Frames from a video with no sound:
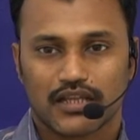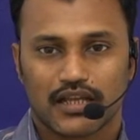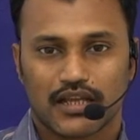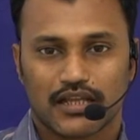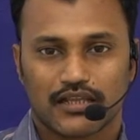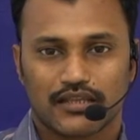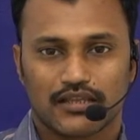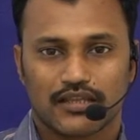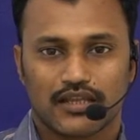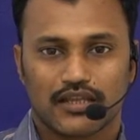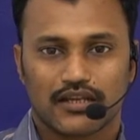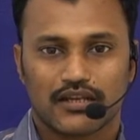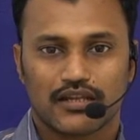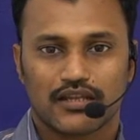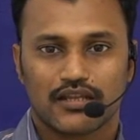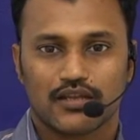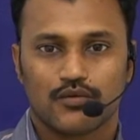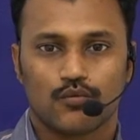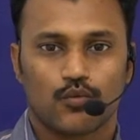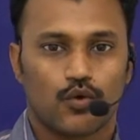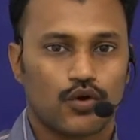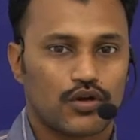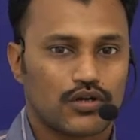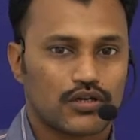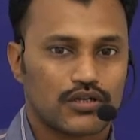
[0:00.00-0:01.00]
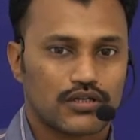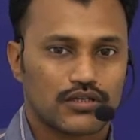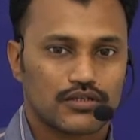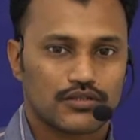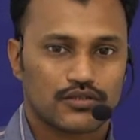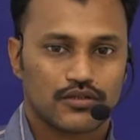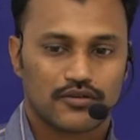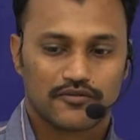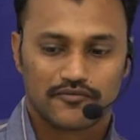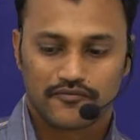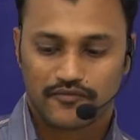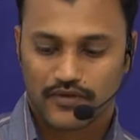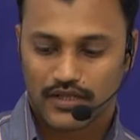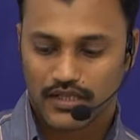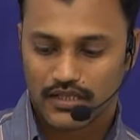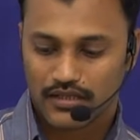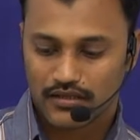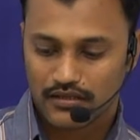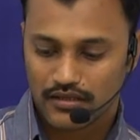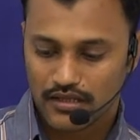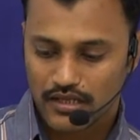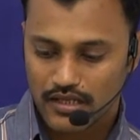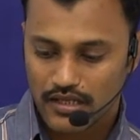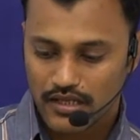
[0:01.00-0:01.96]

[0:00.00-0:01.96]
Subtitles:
and then he wanders off, and